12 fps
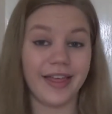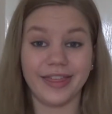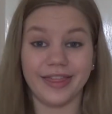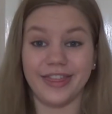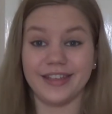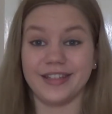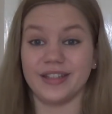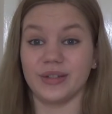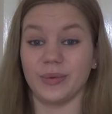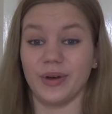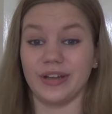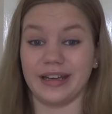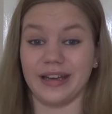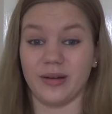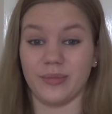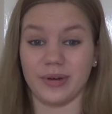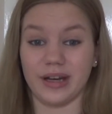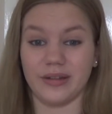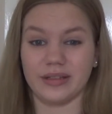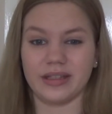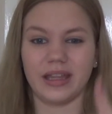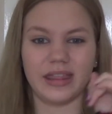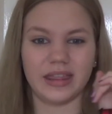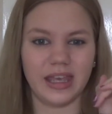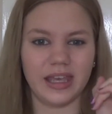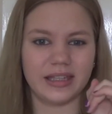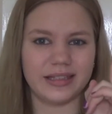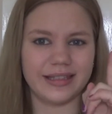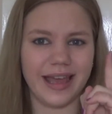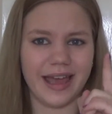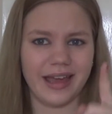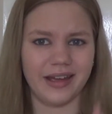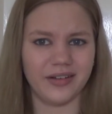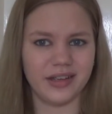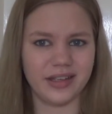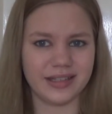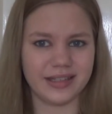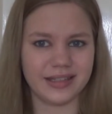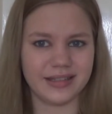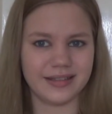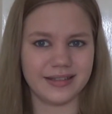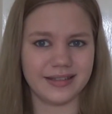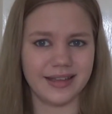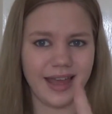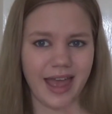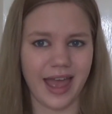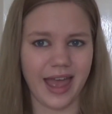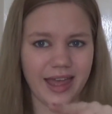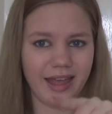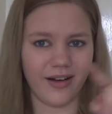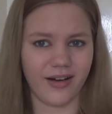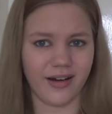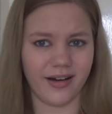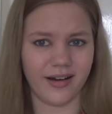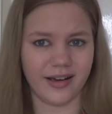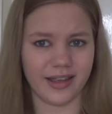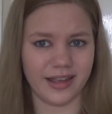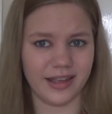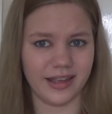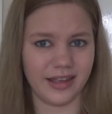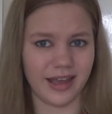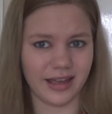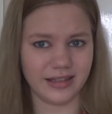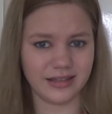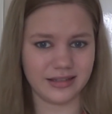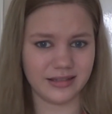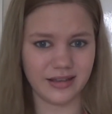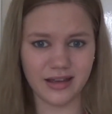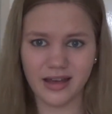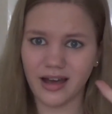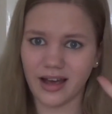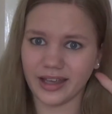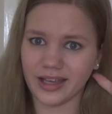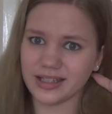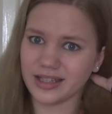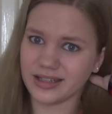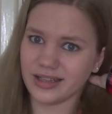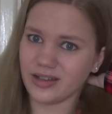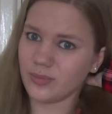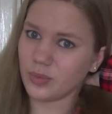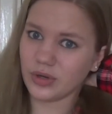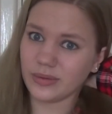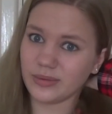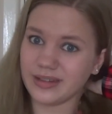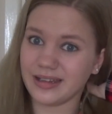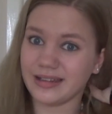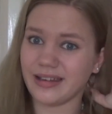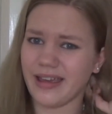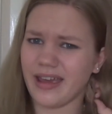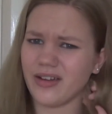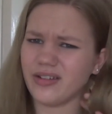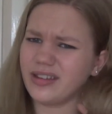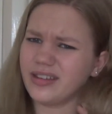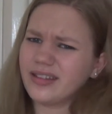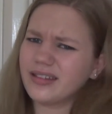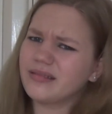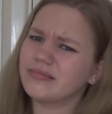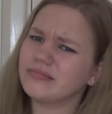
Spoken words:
This is a word I can't pronounce. I think it's Aries. A-R-I-E-S. I guess that's how you pronounce it. Aries?